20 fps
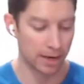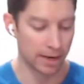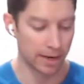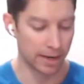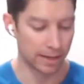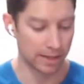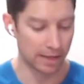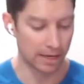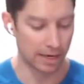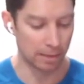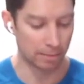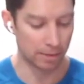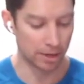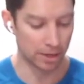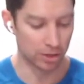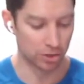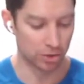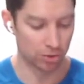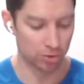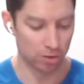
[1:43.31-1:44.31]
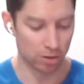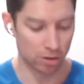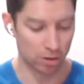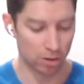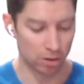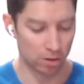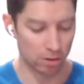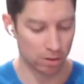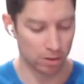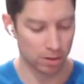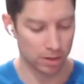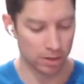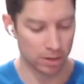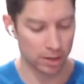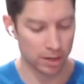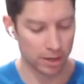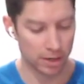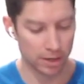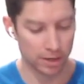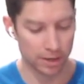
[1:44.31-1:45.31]
and then I'm going to scroll
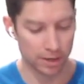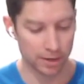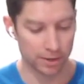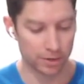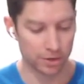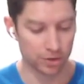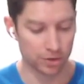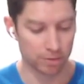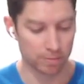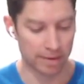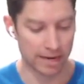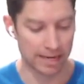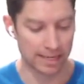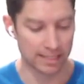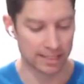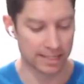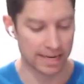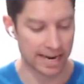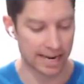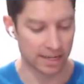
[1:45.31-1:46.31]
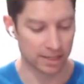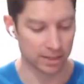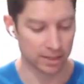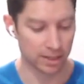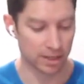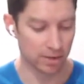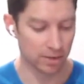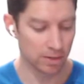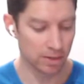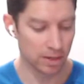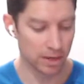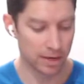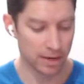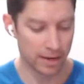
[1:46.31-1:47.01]
into my snack zone,